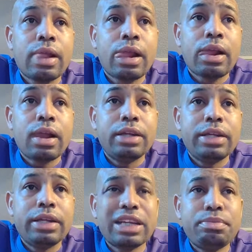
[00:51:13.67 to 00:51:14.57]
And then I
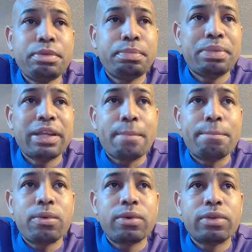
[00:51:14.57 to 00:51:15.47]
need to be playing that
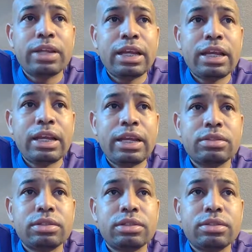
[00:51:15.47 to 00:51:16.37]

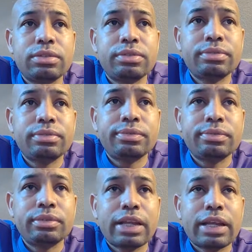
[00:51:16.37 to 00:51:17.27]
Borderlands.
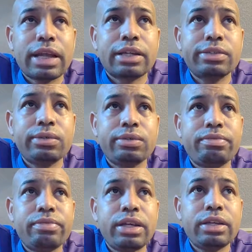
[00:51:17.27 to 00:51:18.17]
They got a new event.